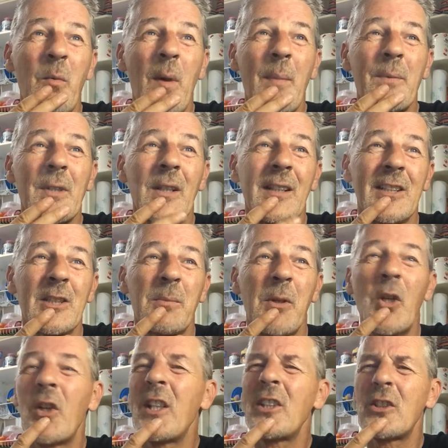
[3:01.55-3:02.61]
their website, and to
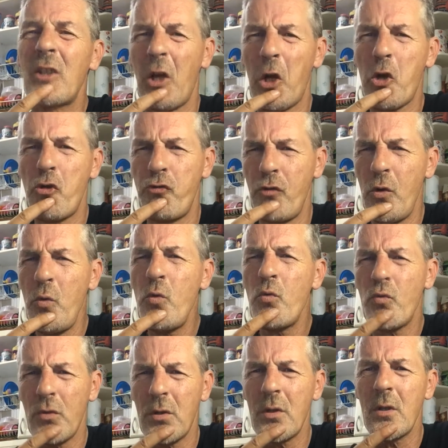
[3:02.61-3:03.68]
be honest, a
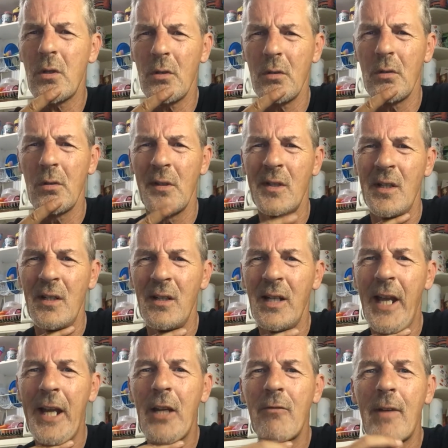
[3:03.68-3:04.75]
cruise,
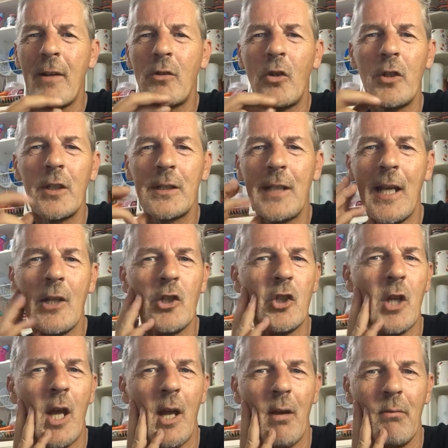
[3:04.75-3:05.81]
laying around on a deck
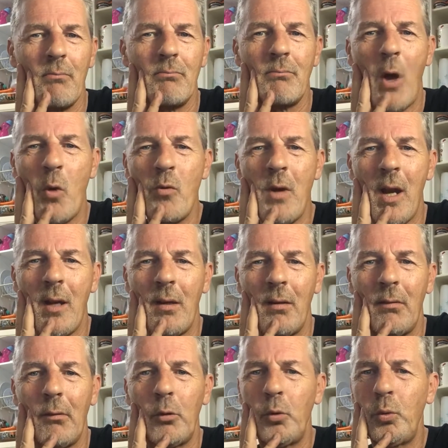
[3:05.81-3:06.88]
chair, moaning.
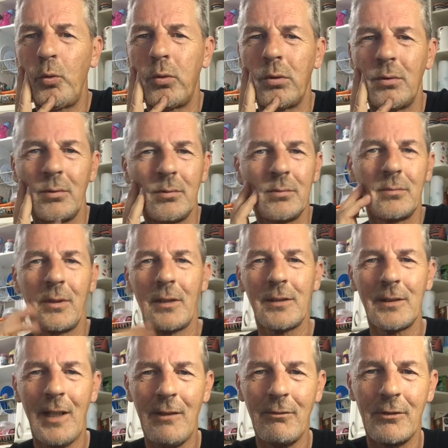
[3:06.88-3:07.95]
Ooh, that
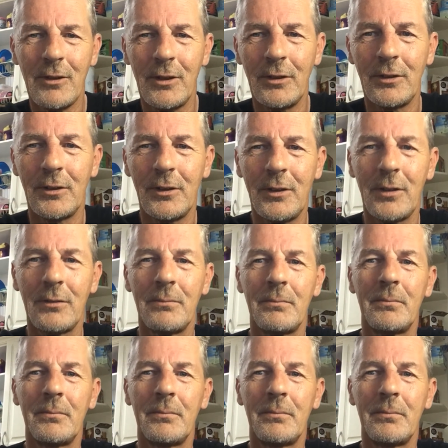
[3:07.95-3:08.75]
sounds good.